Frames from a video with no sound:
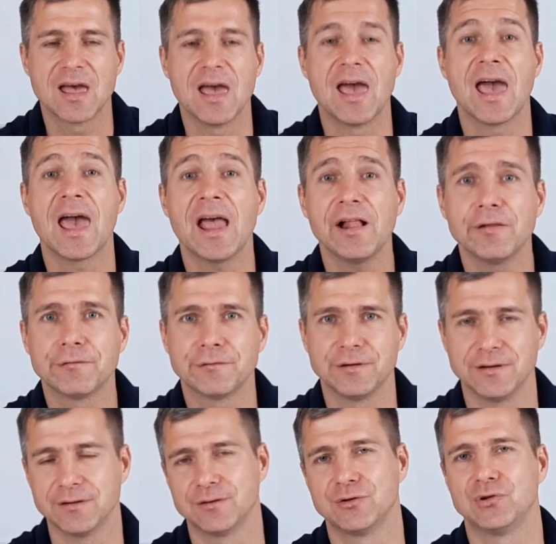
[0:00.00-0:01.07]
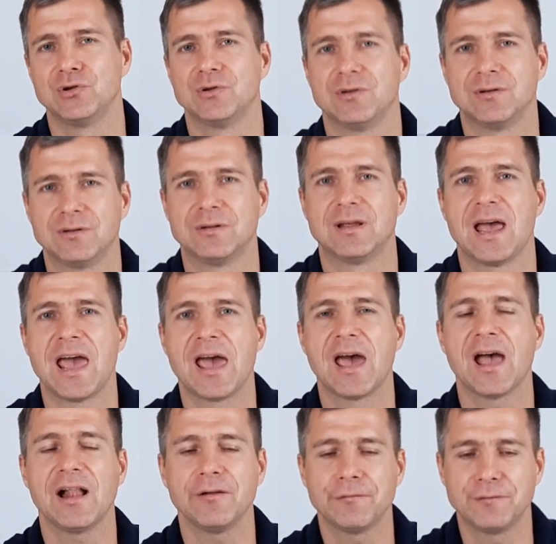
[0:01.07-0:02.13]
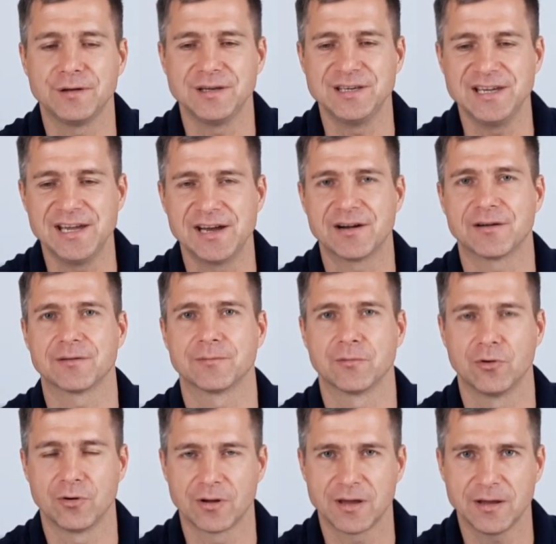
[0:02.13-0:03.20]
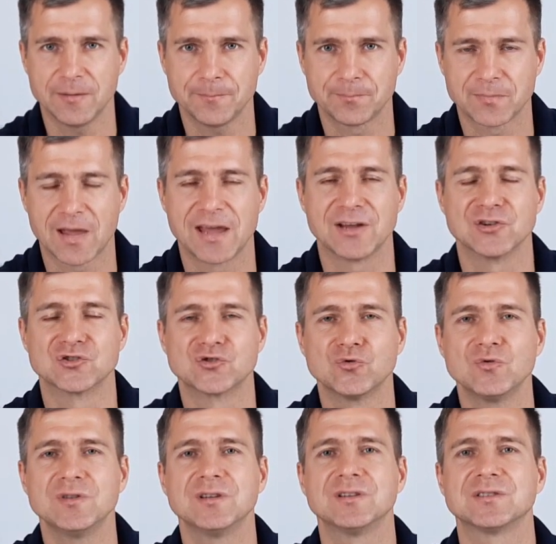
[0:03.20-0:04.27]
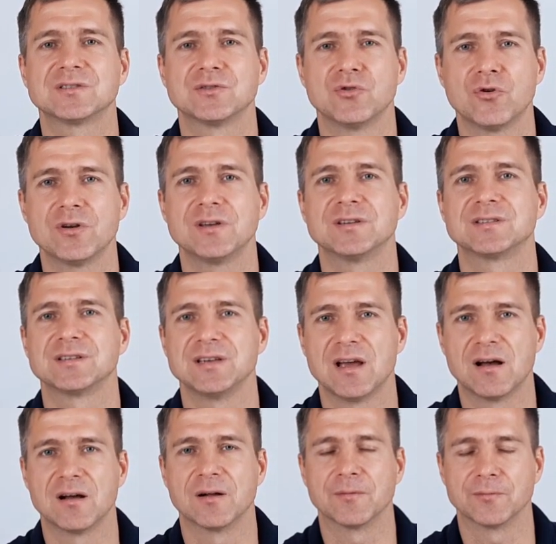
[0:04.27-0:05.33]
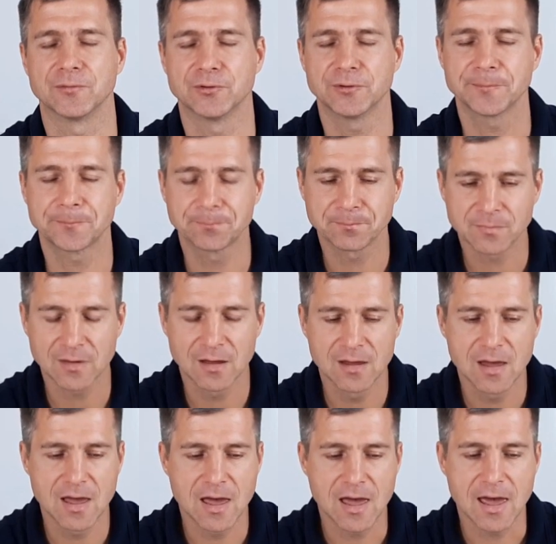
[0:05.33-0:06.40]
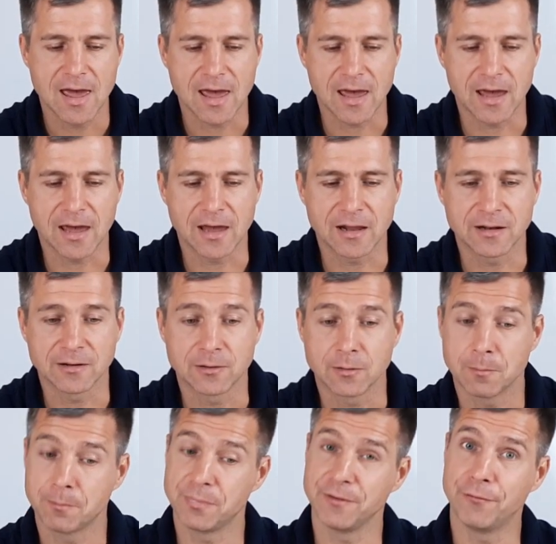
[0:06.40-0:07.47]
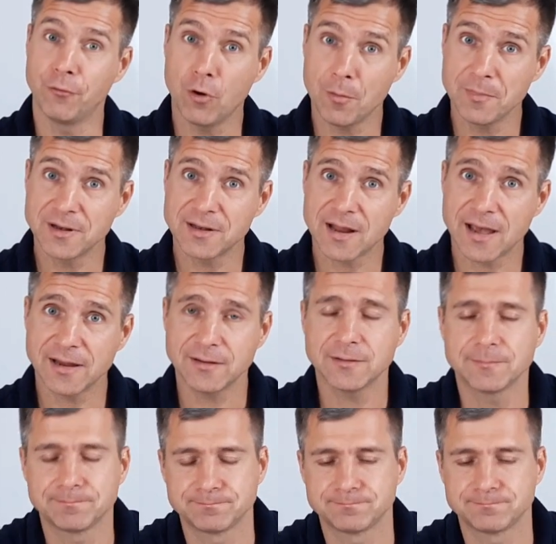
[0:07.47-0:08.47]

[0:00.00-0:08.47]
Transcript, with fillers: a healthy, a healthy year. Okay, ein gesundes neues Jahr. No? And before midnight,